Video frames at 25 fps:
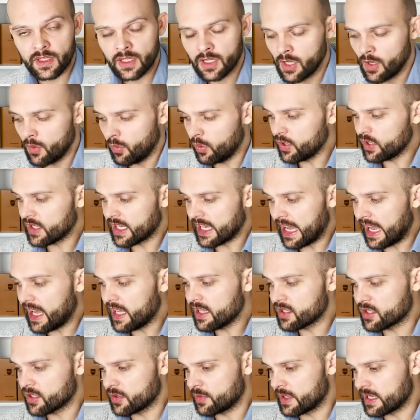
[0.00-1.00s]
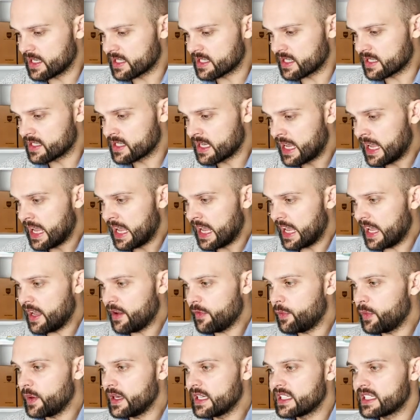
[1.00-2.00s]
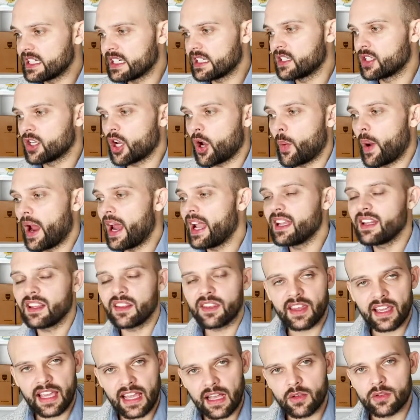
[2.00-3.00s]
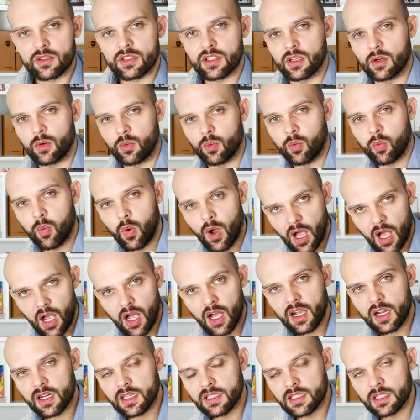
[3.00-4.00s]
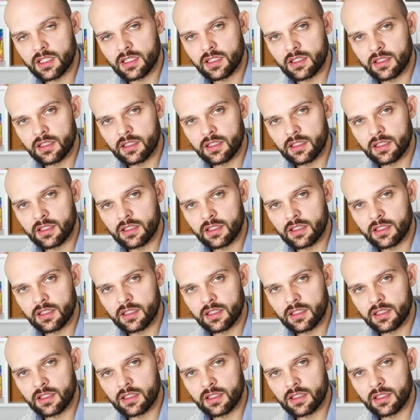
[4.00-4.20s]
What you can do is if we didn't know anything else that worked,